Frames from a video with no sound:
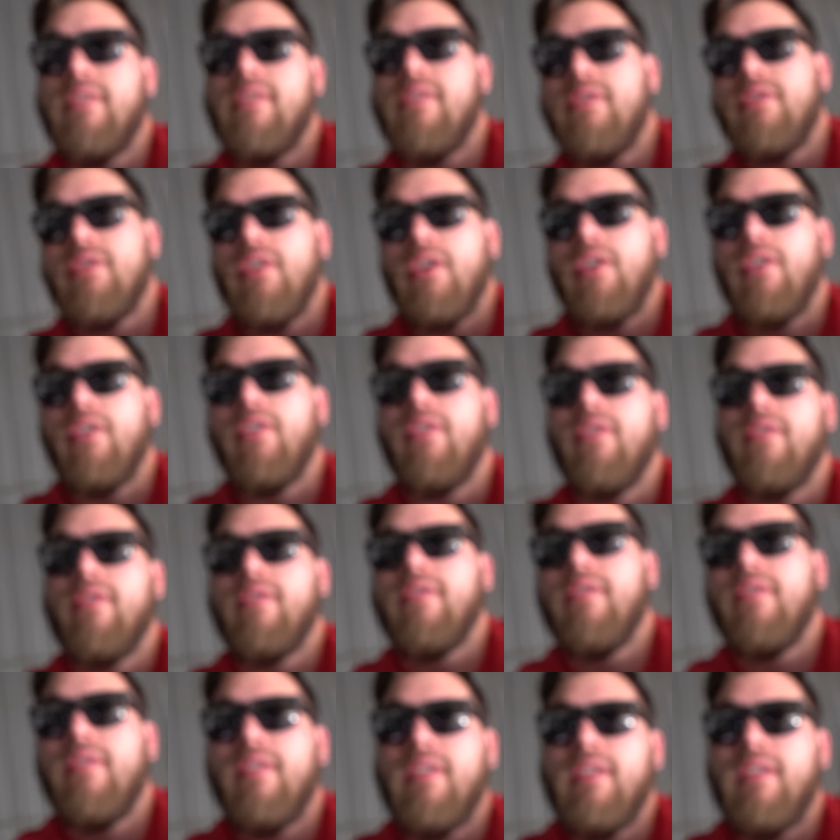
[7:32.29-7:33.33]
So
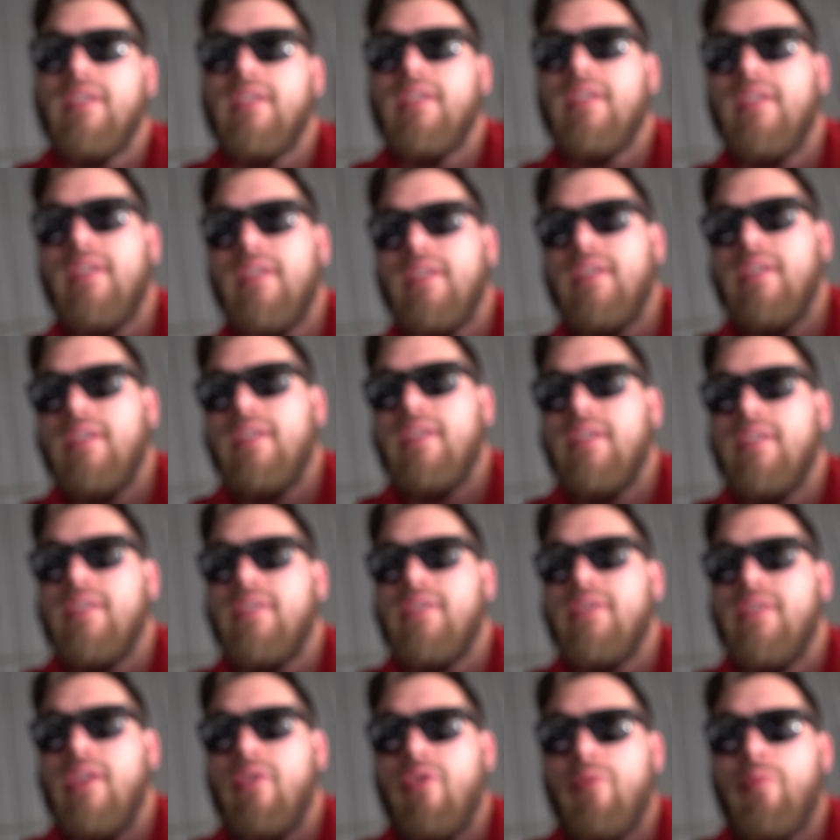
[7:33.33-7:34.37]

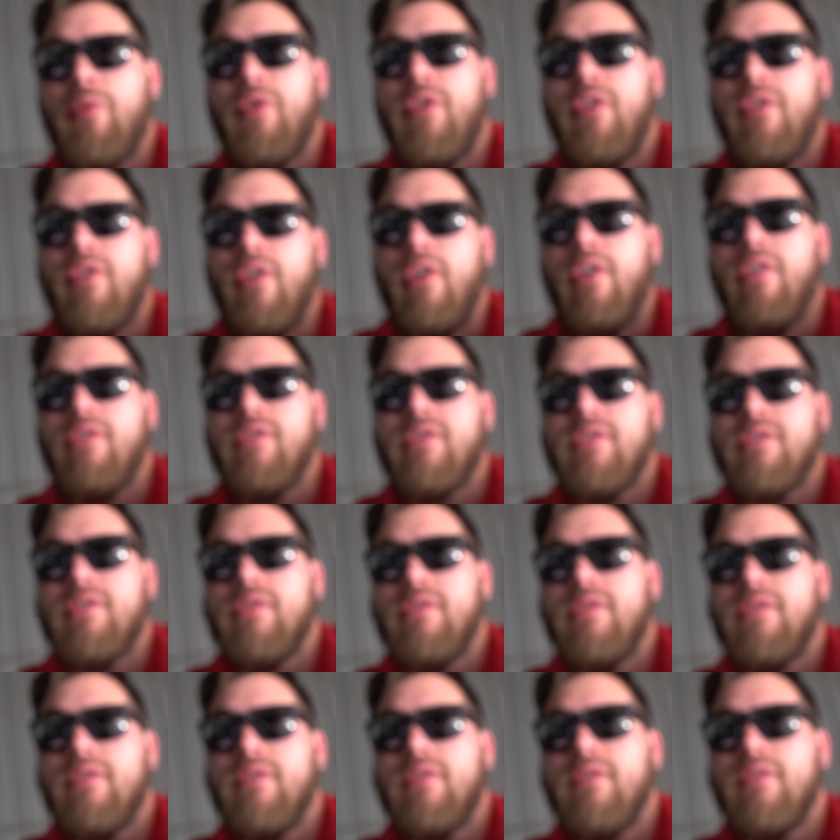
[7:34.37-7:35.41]
they were pretty gross.
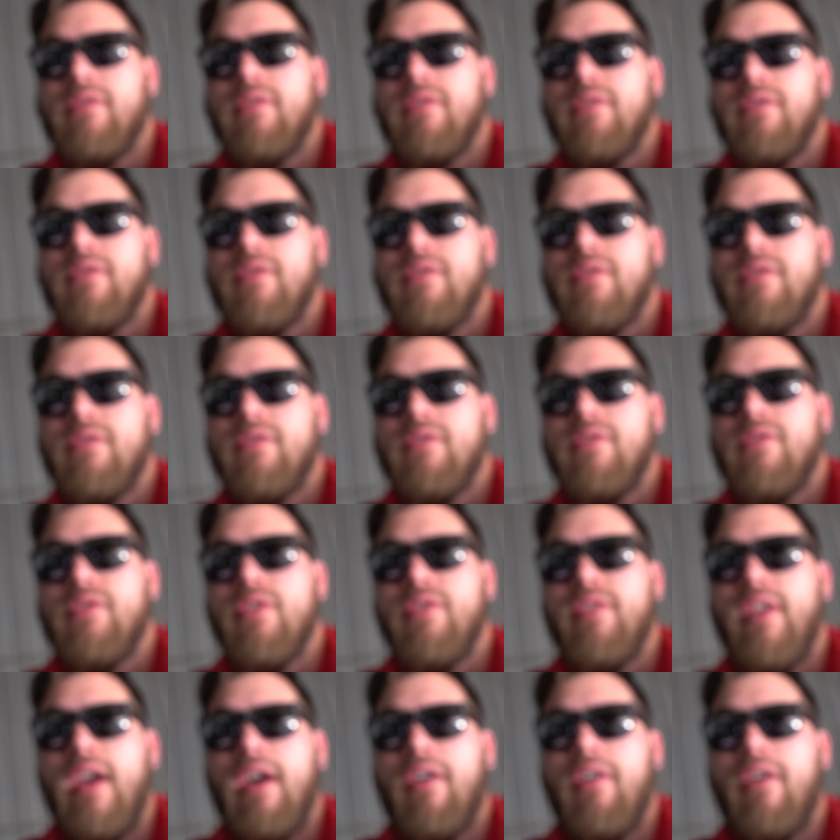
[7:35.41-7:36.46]

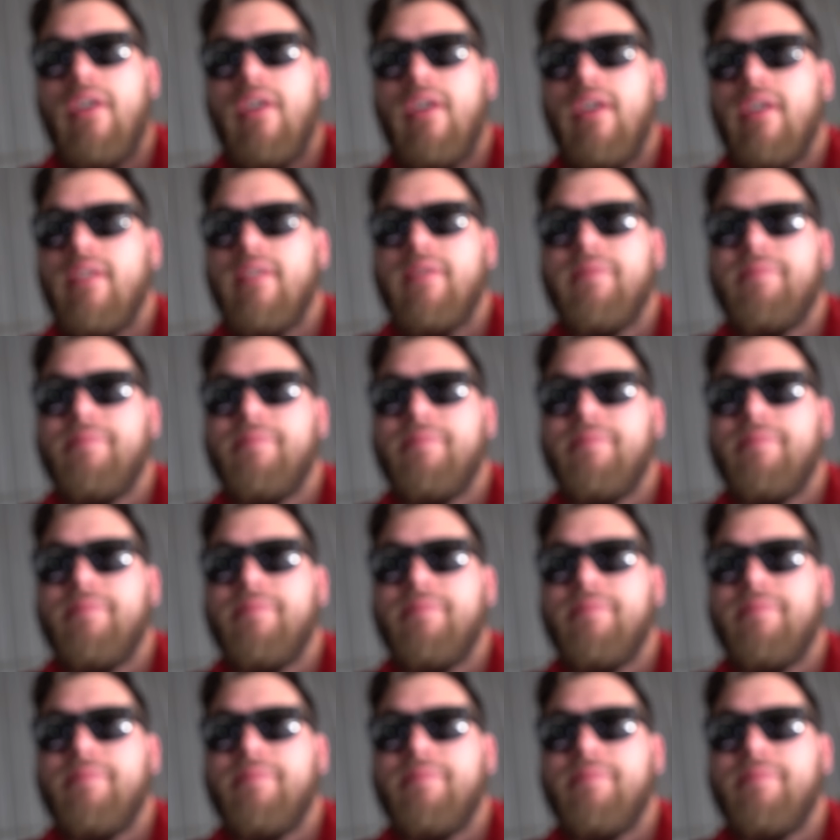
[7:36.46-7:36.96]
So now